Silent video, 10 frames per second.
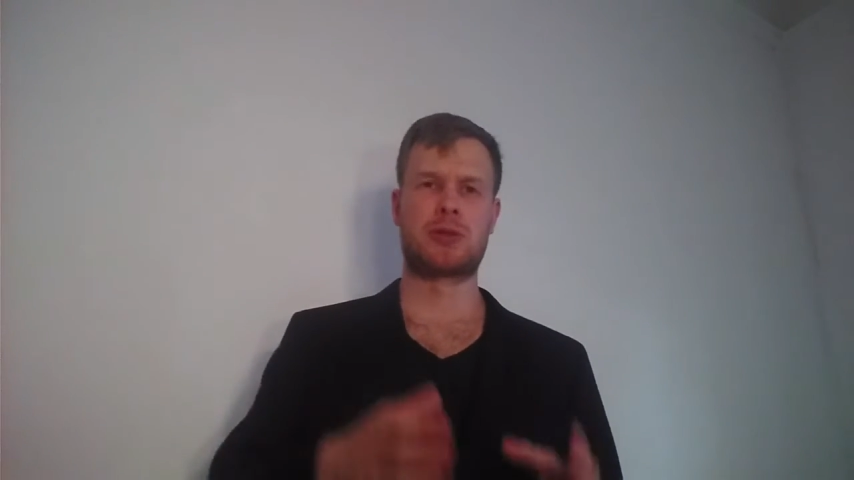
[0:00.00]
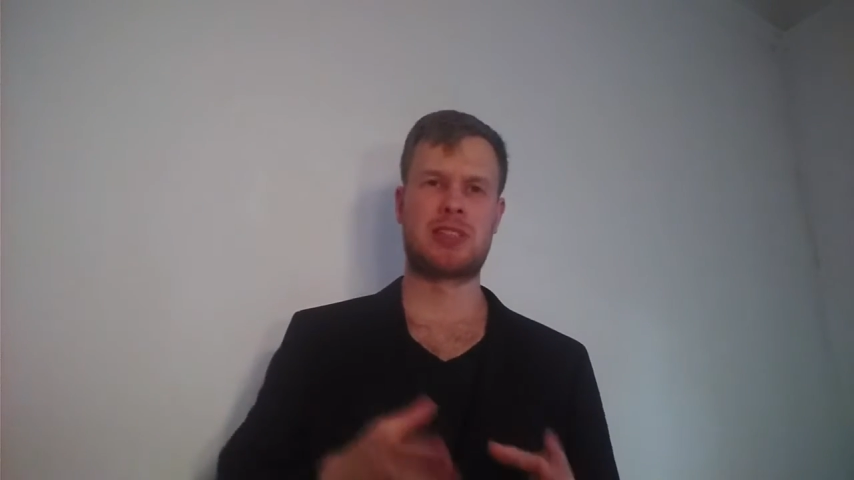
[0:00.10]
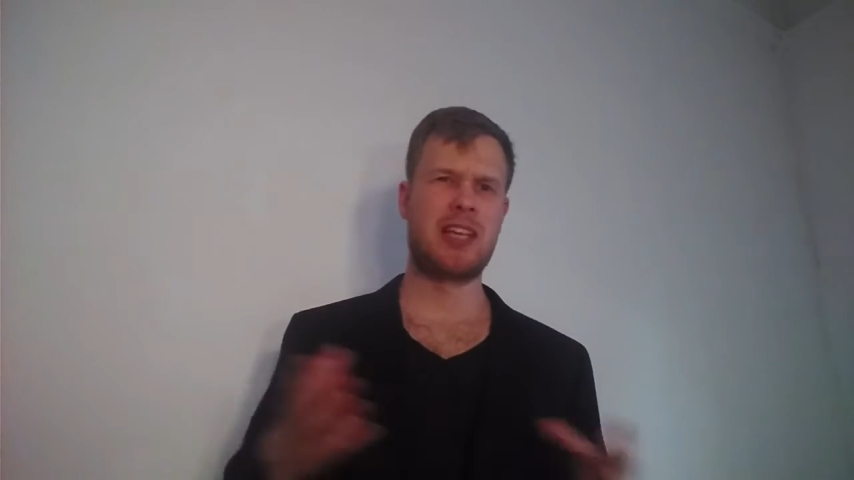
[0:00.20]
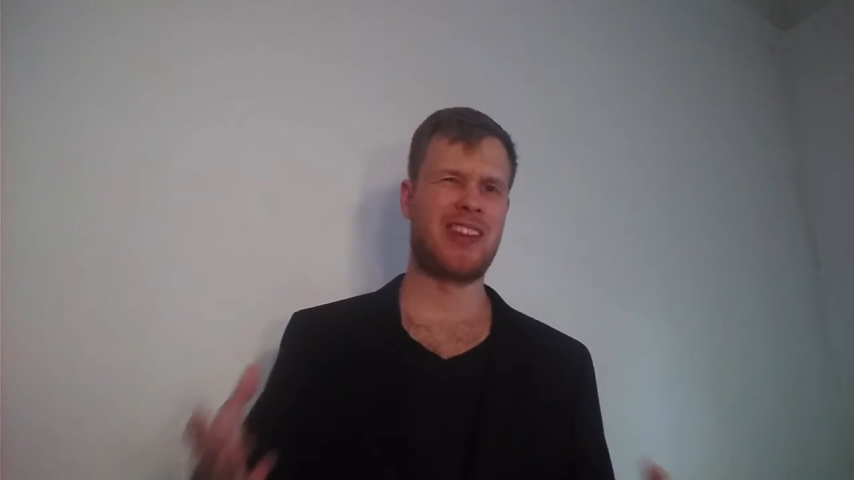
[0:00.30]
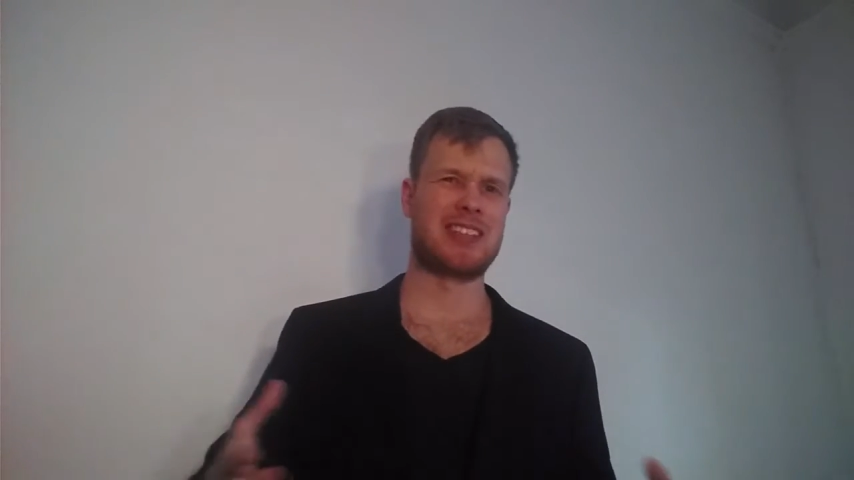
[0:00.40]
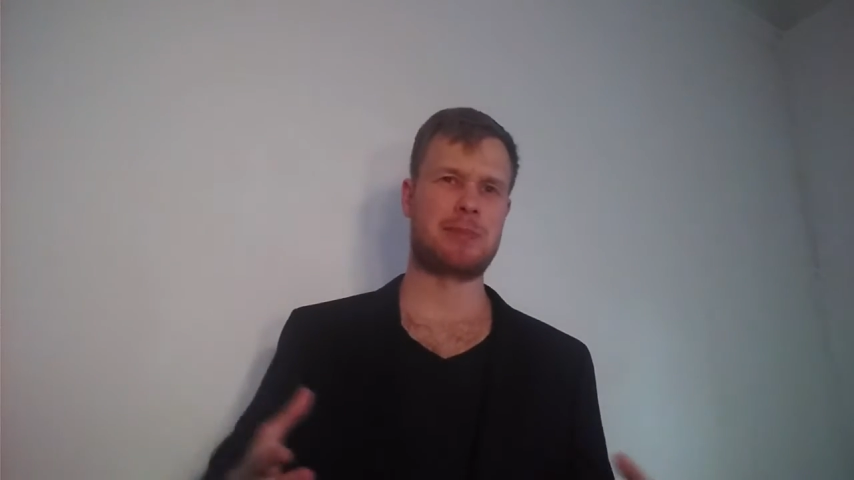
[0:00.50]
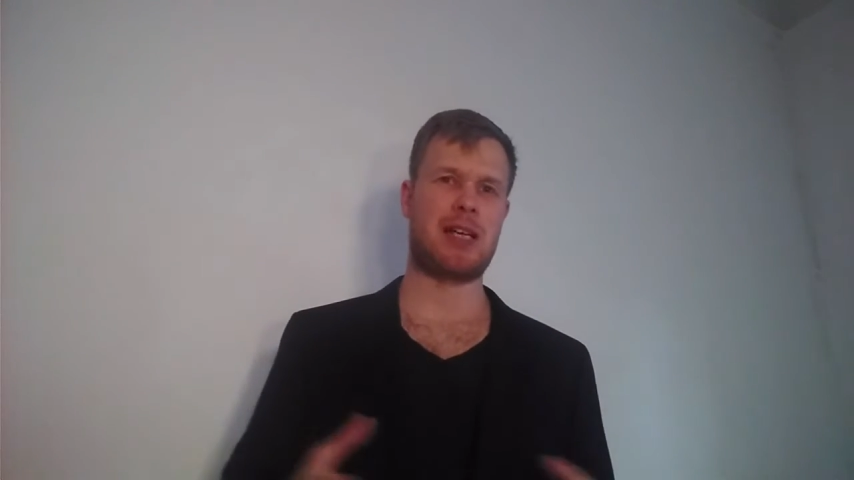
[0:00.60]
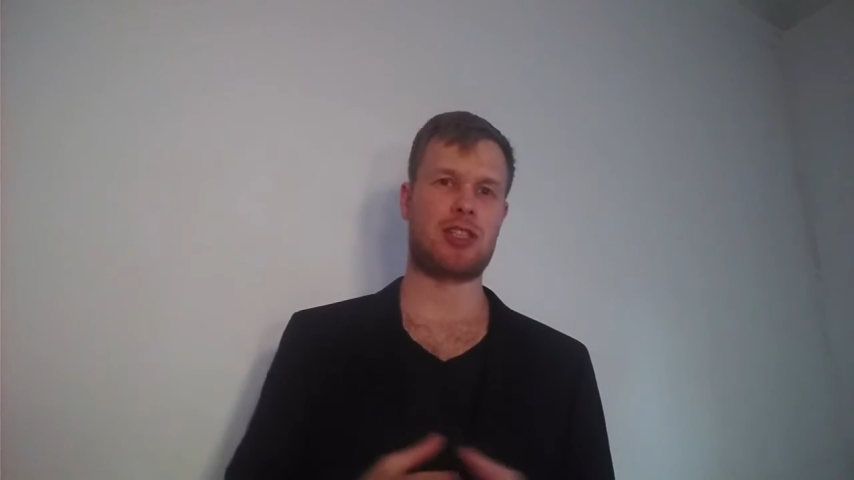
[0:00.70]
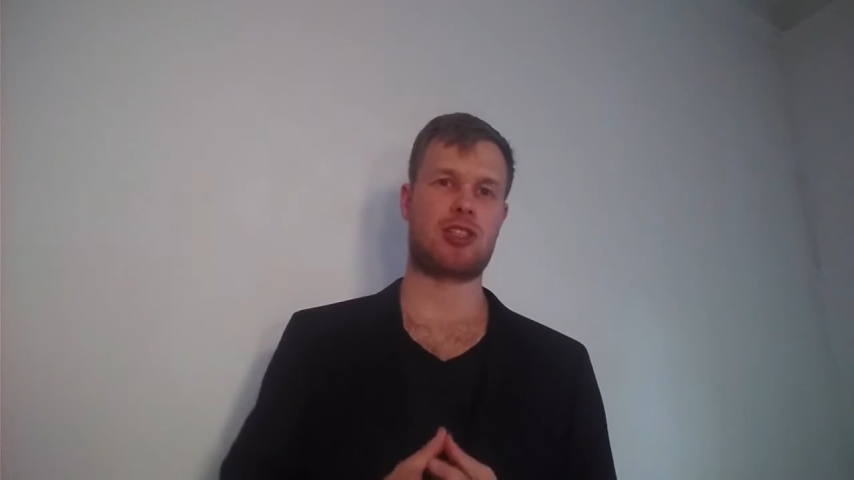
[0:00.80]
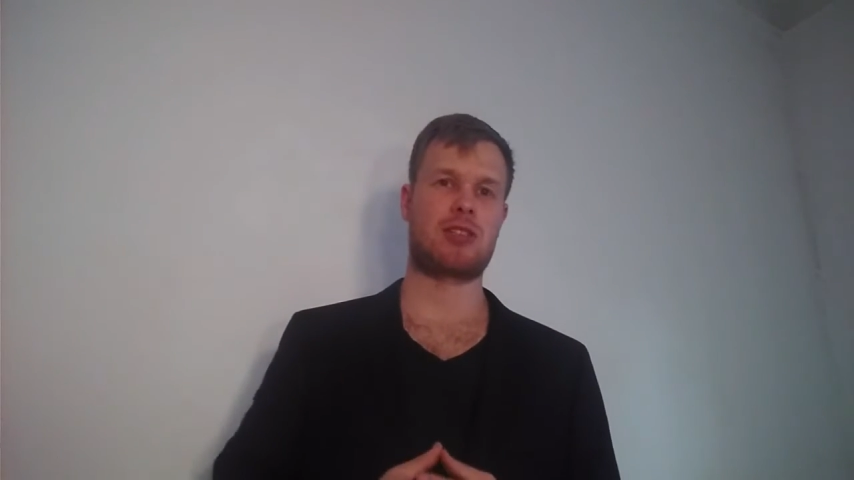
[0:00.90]
see this
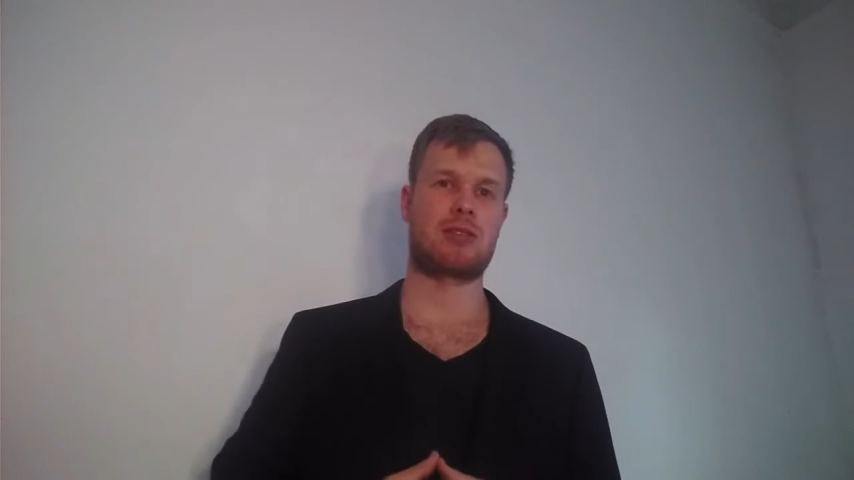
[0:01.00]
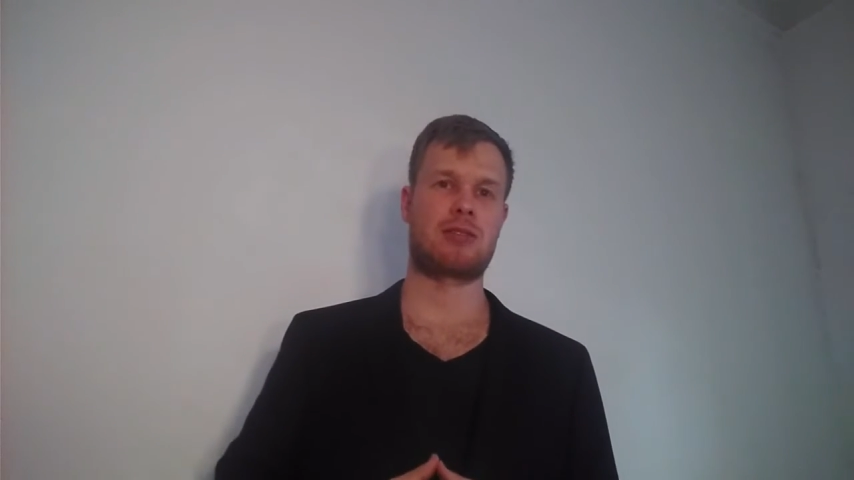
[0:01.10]
match?